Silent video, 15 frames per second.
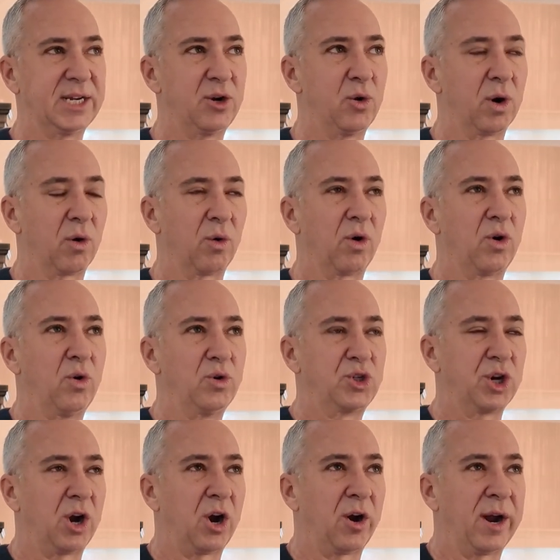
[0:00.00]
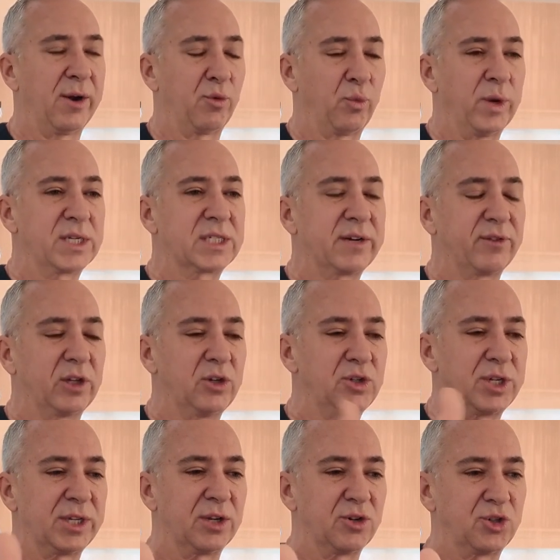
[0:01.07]
who are at risk of
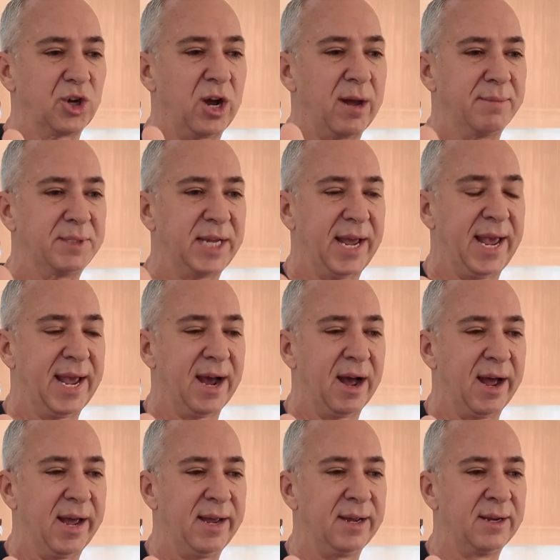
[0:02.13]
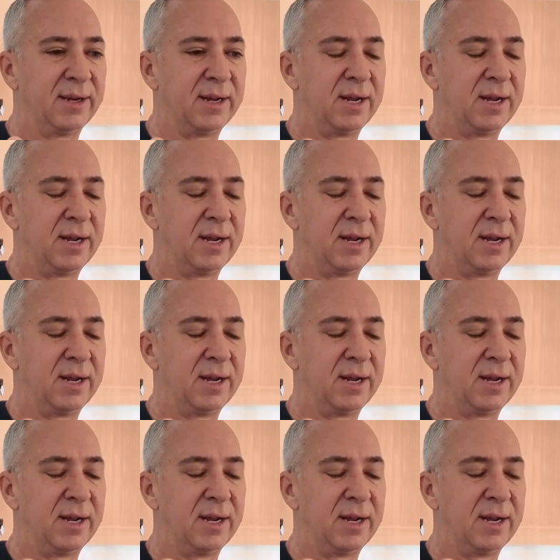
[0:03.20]
losing their job to AI